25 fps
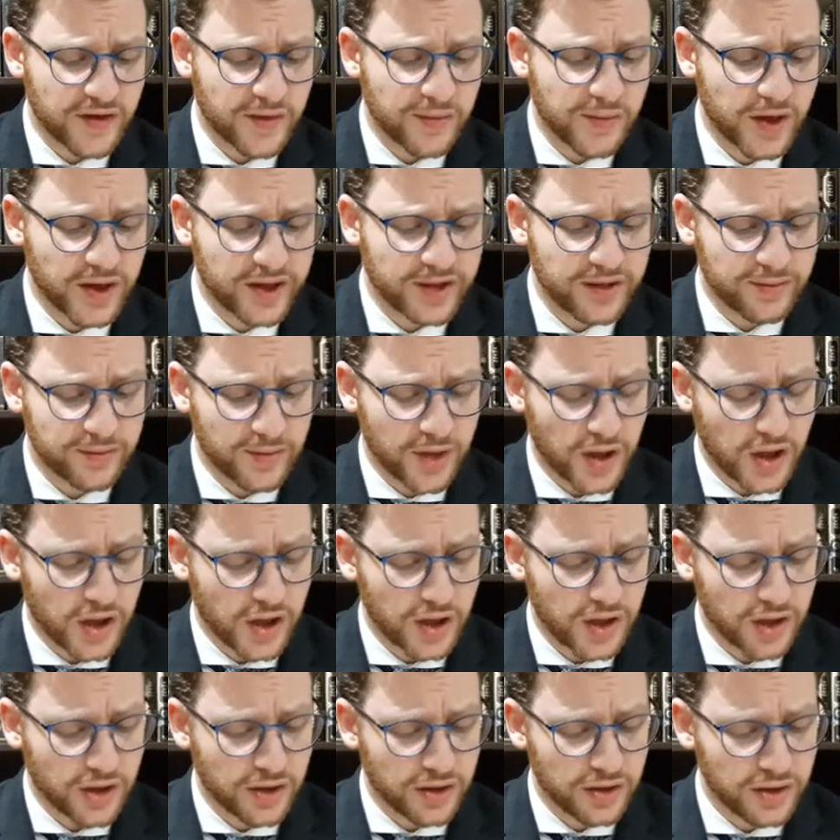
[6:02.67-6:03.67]
simonim
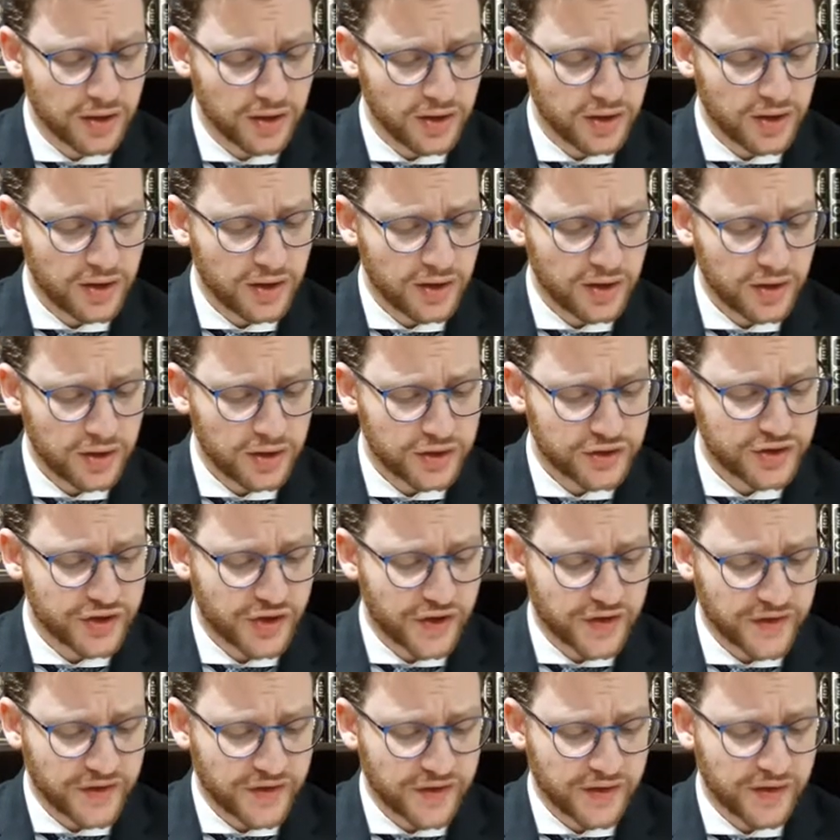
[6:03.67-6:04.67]
are
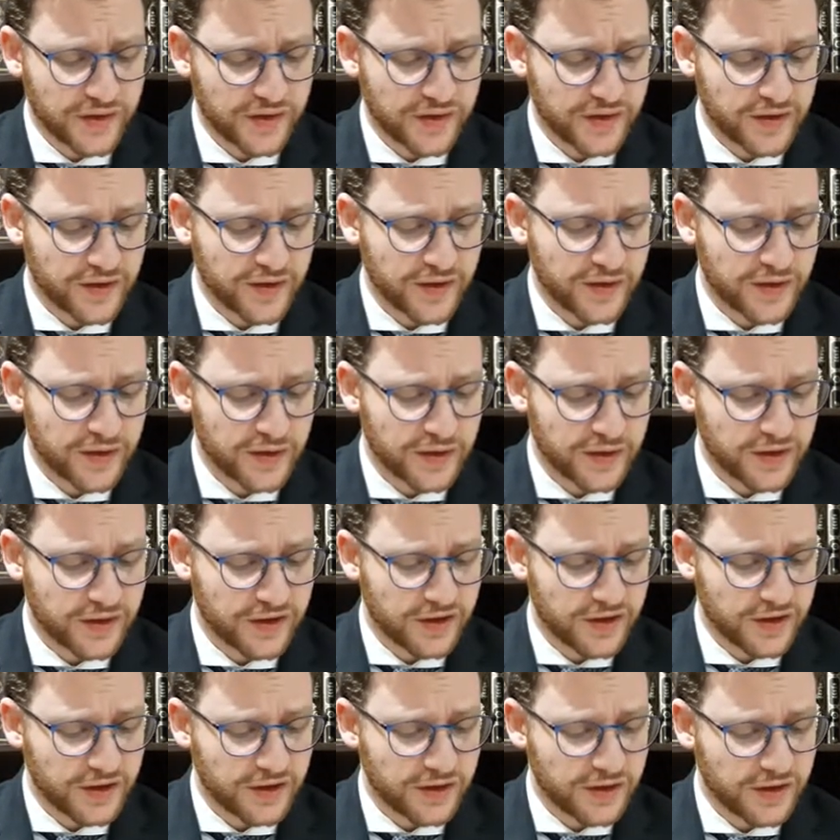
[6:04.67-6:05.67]
just
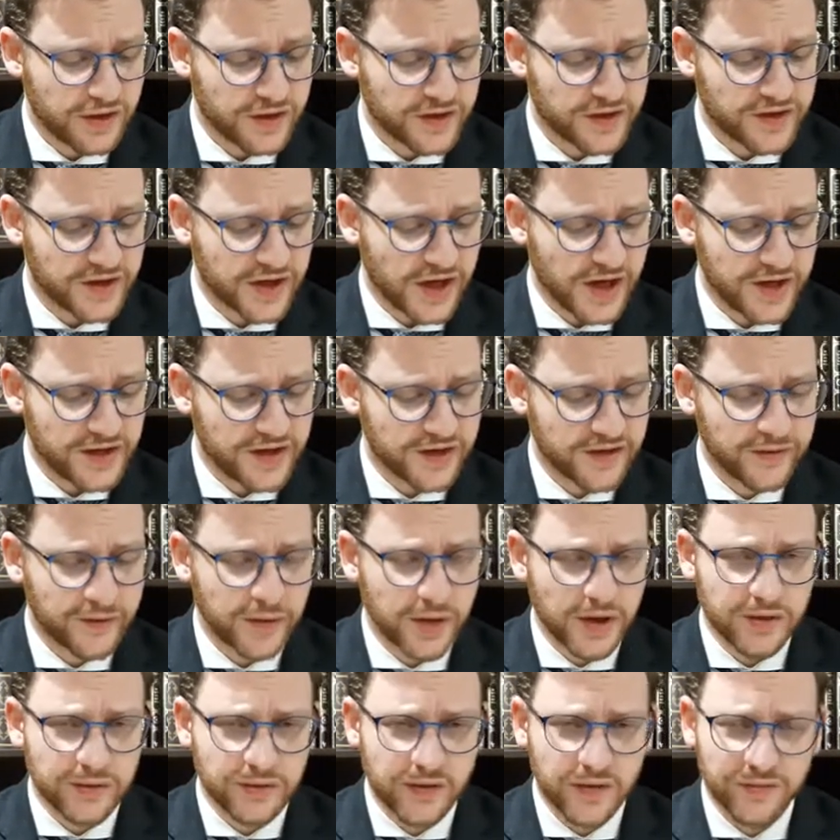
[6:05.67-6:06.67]
signs of
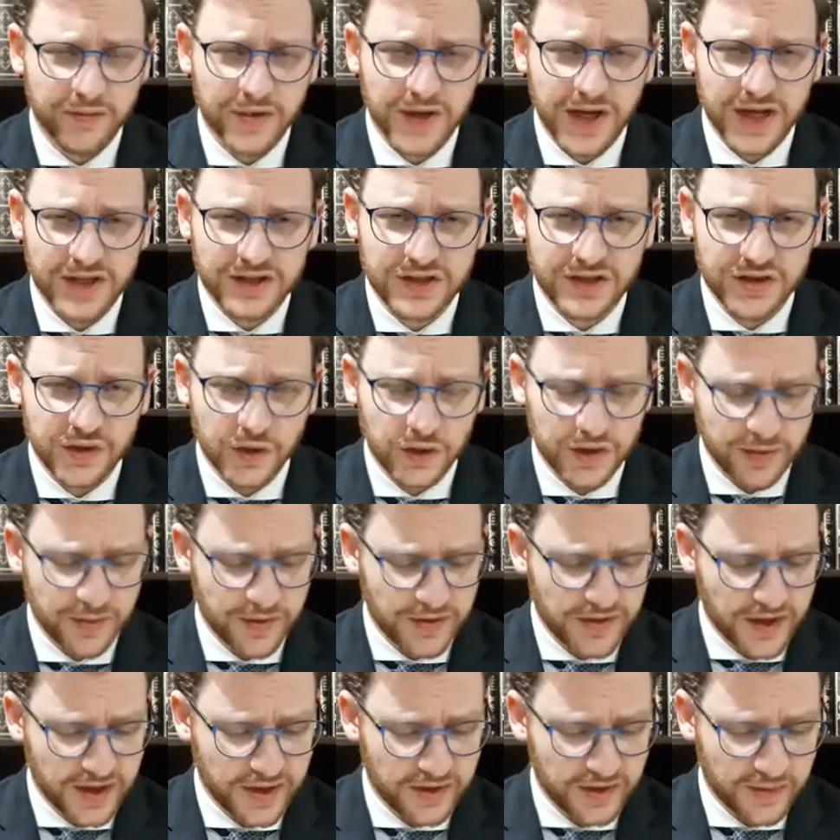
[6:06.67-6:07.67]
what Rav Menashe is going to
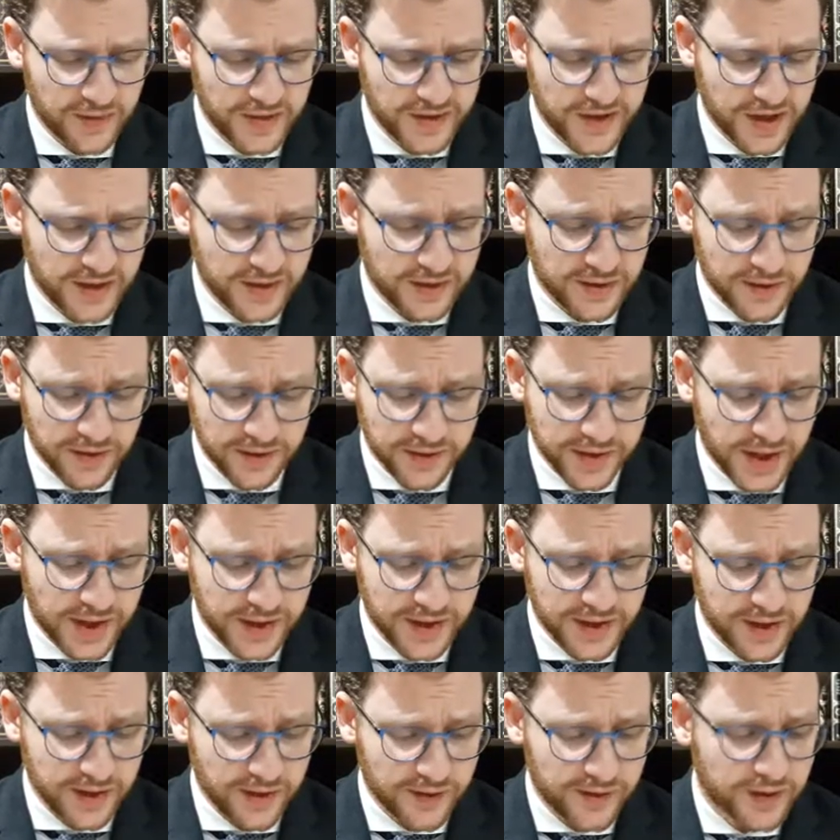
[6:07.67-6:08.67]
be saying in the Masechta. They're
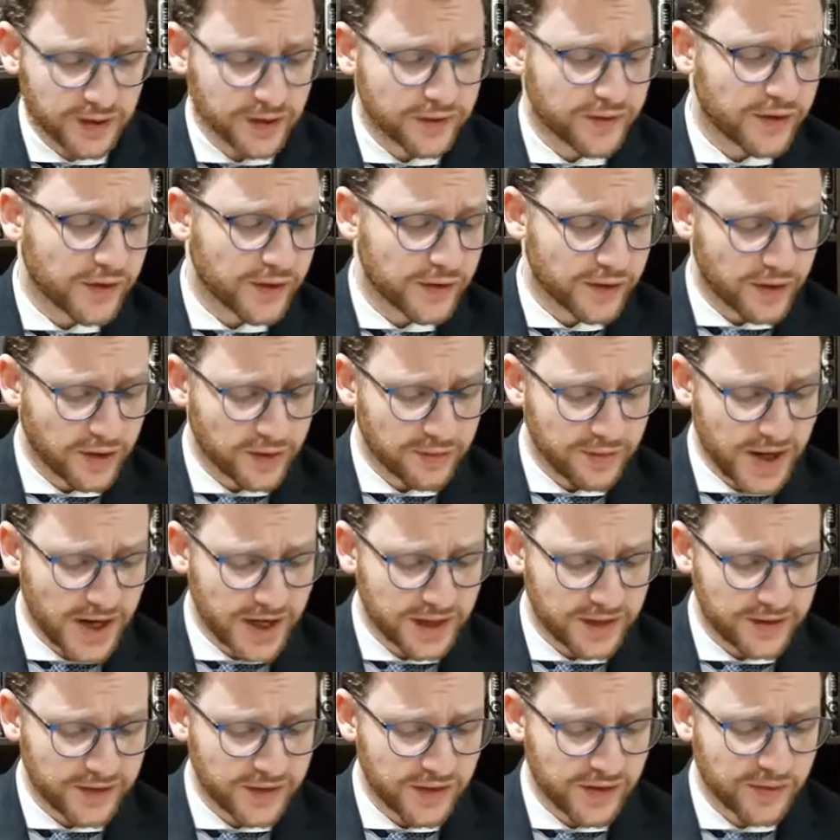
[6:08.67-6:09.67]
not here, they're further on.
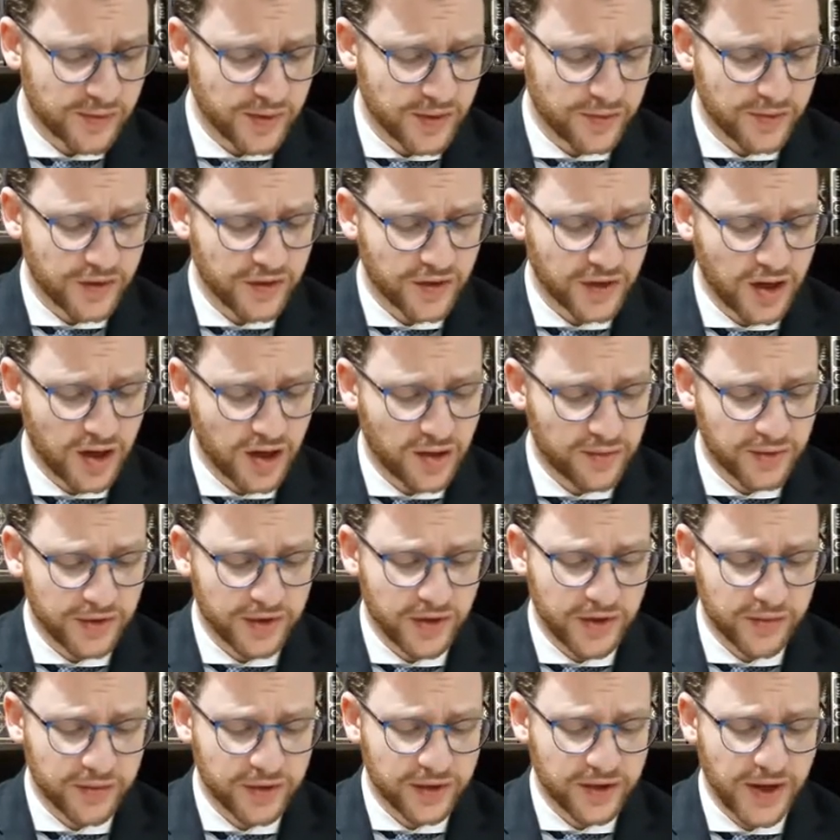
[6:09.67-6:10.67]
Machnis izmel bezcharim,
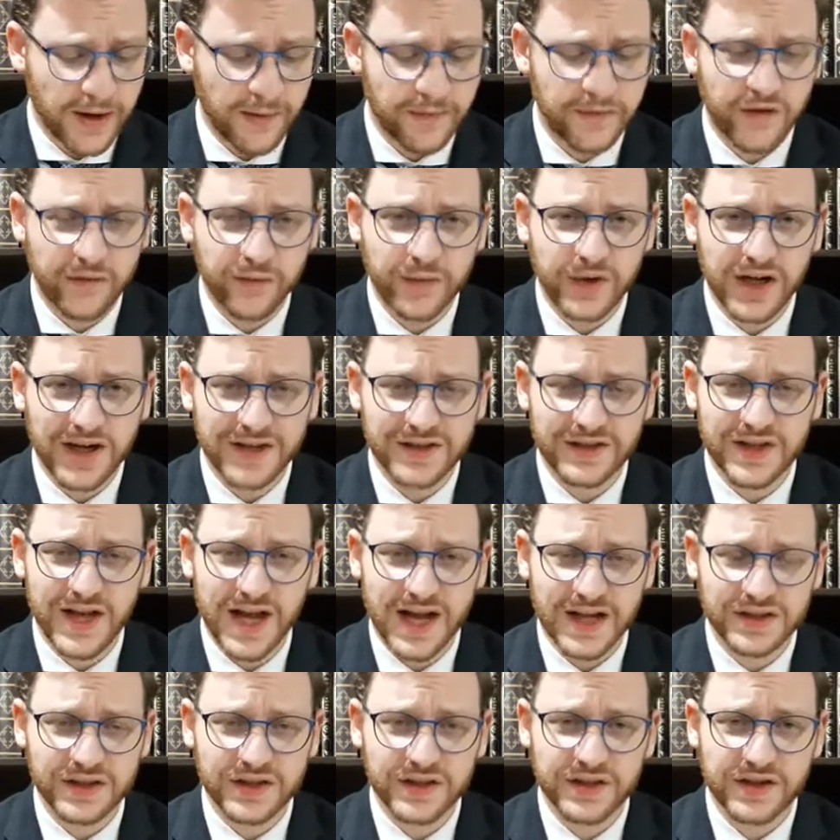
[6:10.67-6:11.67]
but the 3 times Rav Menashe
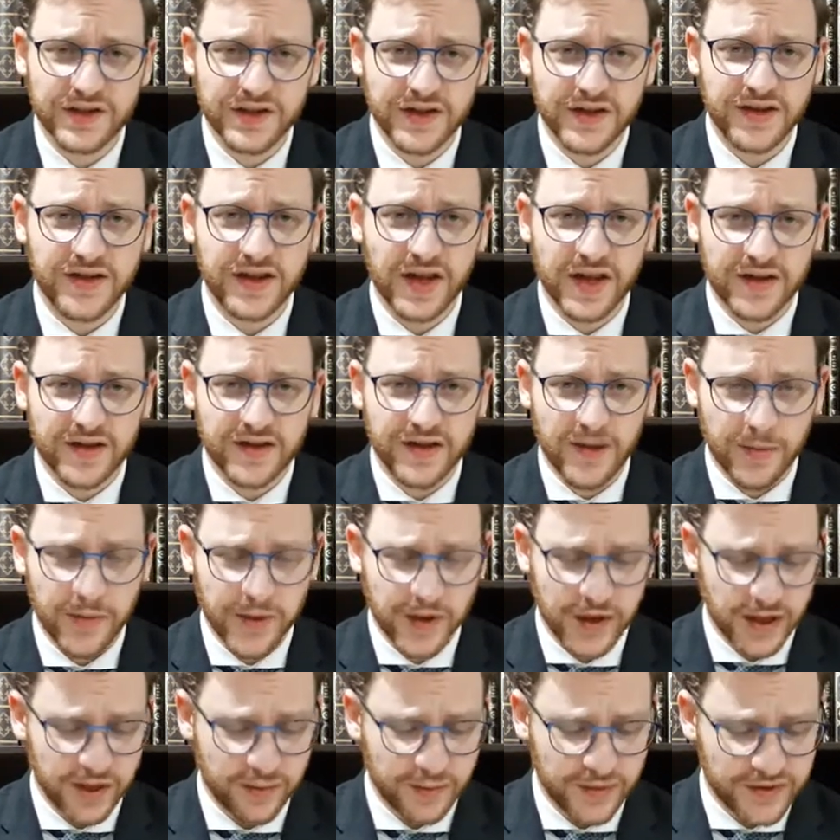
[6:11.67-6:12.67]
actually states
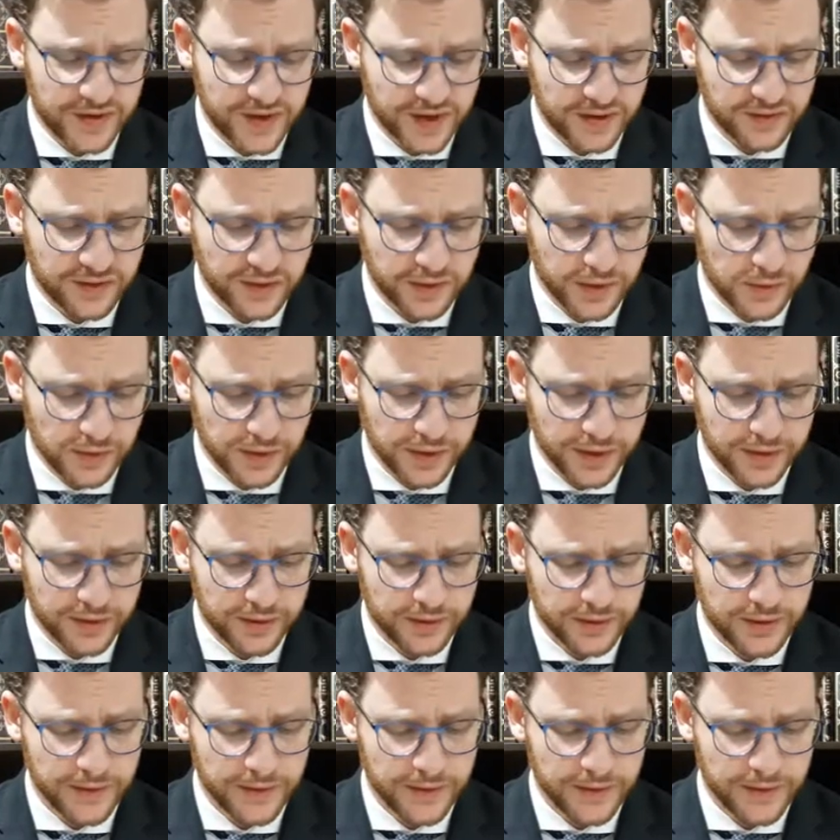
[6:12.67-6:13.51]
something in Masechta Chulin.